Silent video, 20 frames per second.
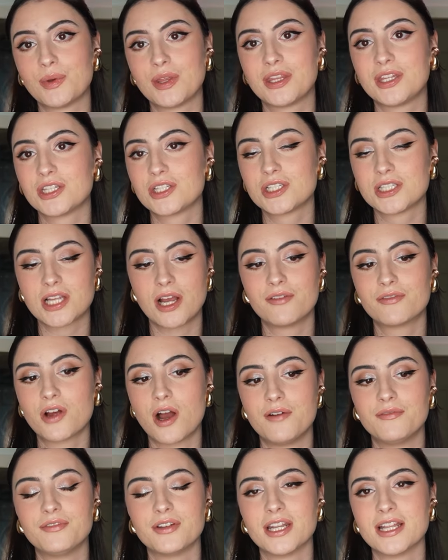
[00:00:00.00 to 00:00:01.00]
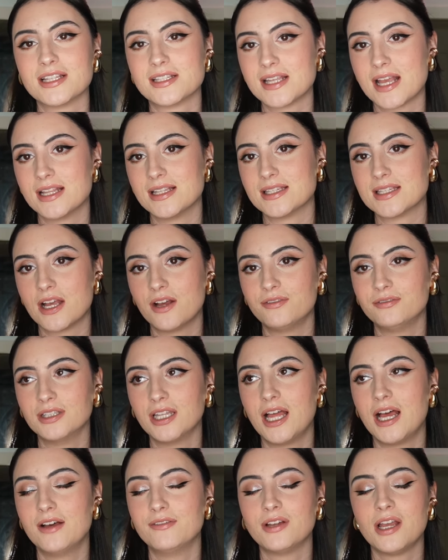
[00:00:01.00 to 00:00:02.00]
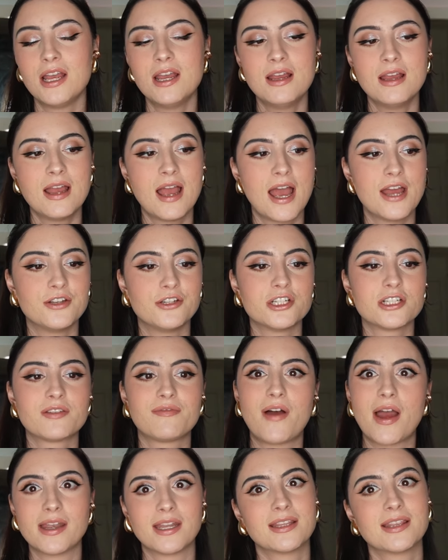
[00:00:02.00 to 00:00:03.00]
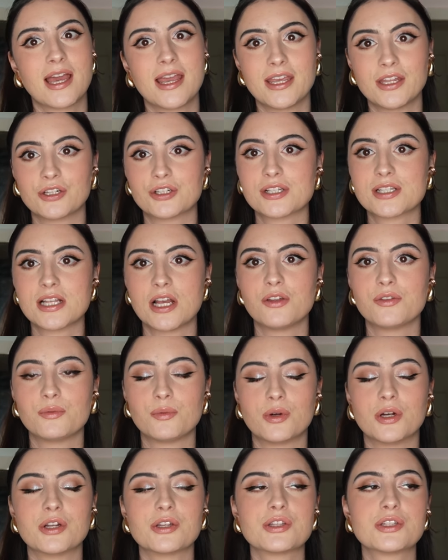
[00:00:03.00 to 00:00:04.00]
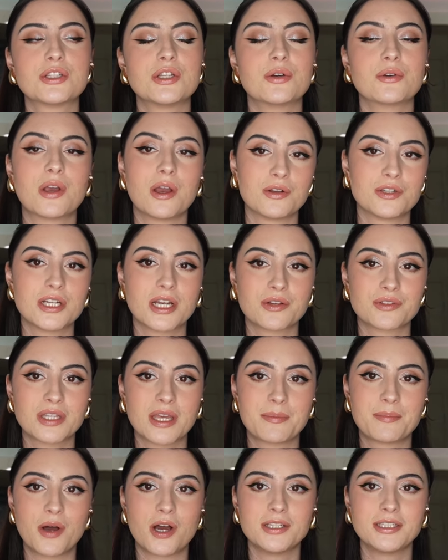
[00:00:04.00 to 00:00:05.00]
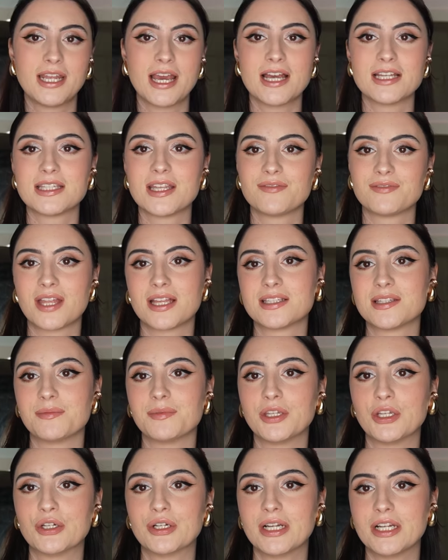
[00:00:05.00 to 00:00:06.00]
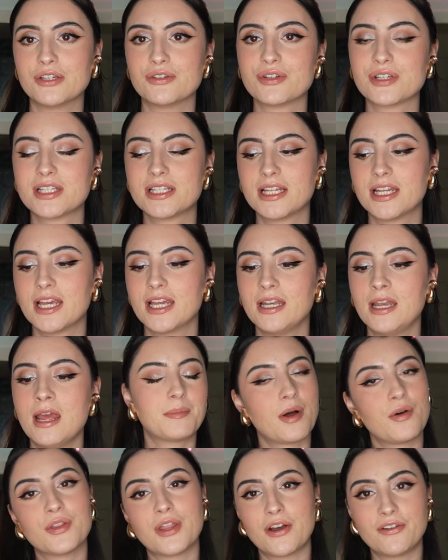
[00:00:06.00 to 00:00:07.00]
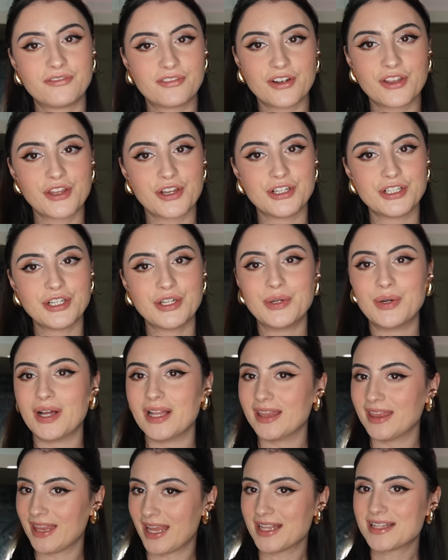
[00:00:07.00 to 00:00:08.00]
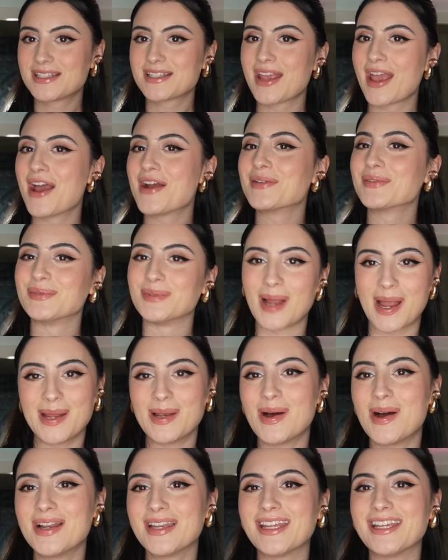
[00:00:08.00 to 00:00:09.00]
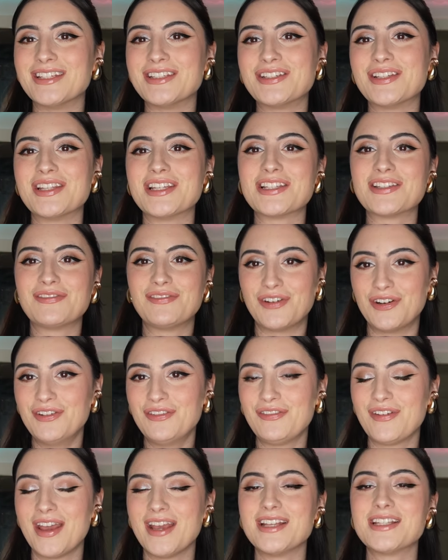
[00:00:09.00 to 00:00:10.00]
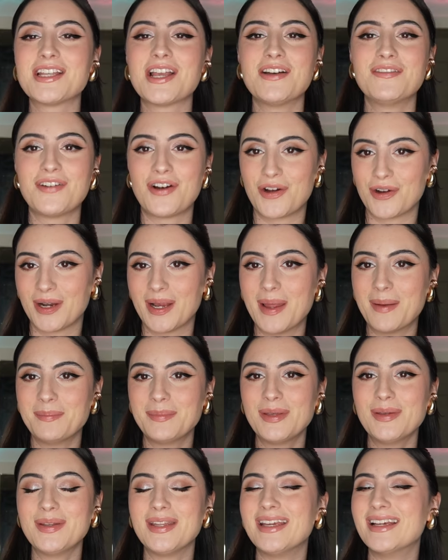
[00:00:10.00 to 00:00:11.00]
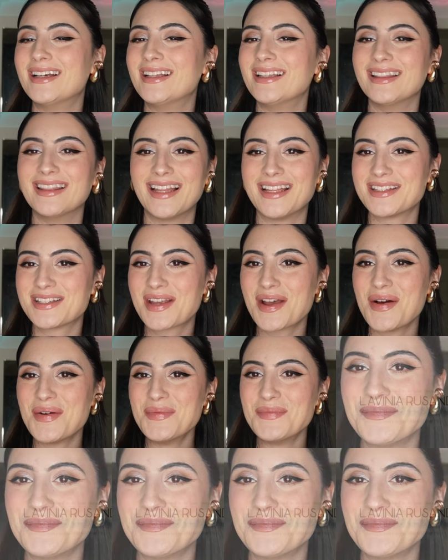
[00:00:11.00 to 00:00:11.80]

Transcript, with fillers: with self confidence and self love and just finding that inner self worth. So go check out that podcast if that's something you're interested in. But without further ado, let's get right on into this full phase of REM Beauty. Let's go.